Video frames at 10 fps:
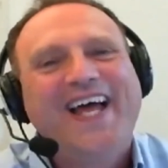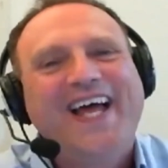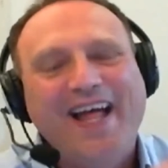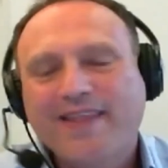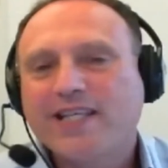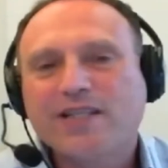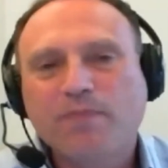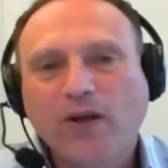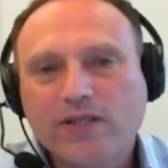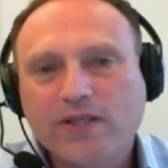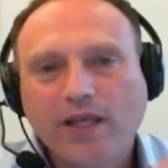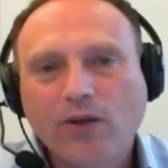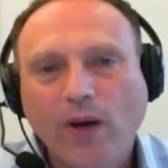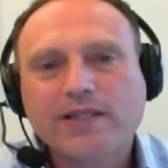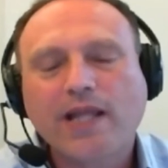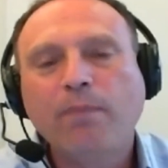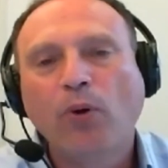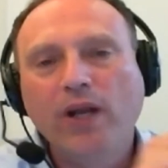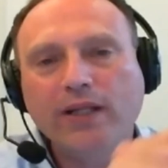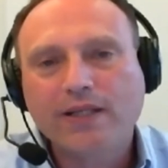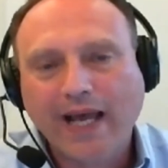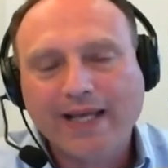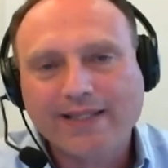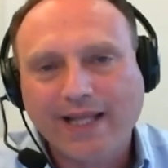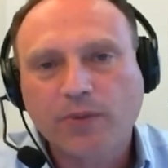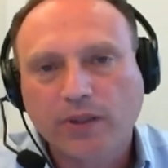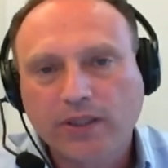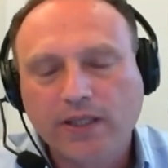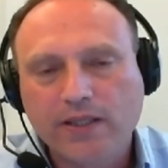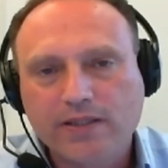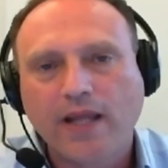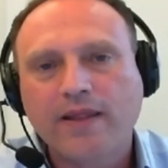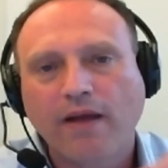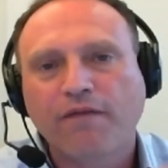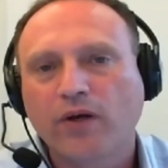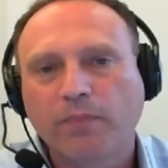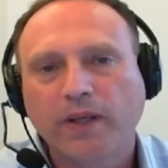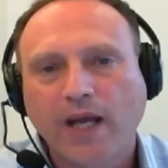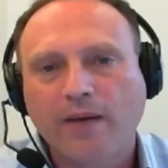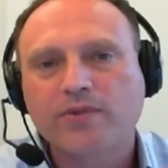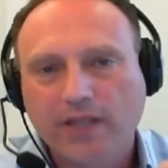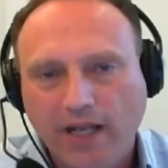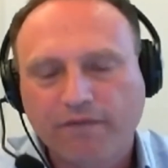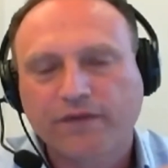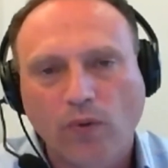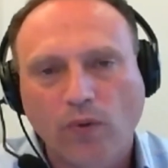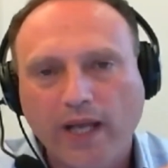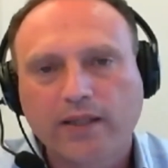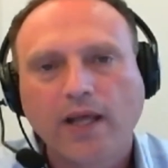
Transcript: And this is because in the US, they politicized expertise, and therefore it becomes left or right,